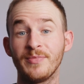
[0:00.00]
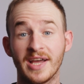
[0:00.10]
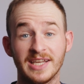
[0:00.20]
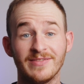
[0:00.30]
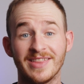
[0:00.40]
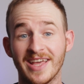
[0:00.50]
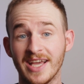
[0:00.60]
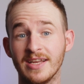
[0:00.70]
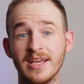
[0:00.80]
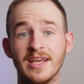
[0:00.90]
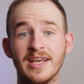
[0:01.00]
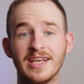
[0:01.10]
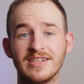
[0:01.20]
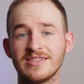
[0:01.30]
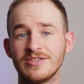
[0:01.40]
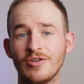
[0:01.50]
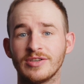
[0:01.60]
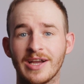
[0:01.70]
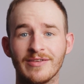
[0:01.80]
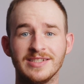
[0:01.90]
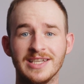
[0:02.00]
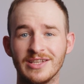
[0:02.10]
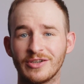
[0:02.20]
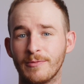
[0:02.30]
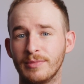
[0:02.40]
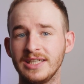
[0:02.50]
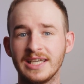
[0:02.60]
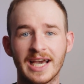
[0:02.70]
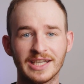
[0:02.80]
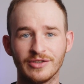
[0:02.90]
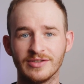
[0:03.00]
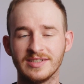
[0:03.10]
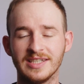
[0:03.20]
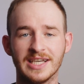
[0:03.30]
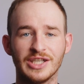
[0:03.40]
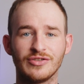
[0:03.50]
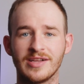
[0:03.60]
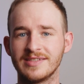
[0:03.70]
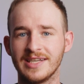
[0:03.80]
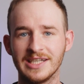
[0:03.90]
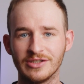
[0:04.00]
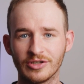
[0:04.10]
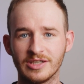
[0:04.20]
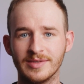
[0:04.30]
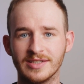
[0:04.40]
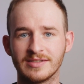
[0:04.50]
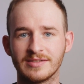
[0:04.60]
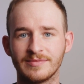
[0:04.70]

and even then, it does not guarantee the complete accuracy in translating documents.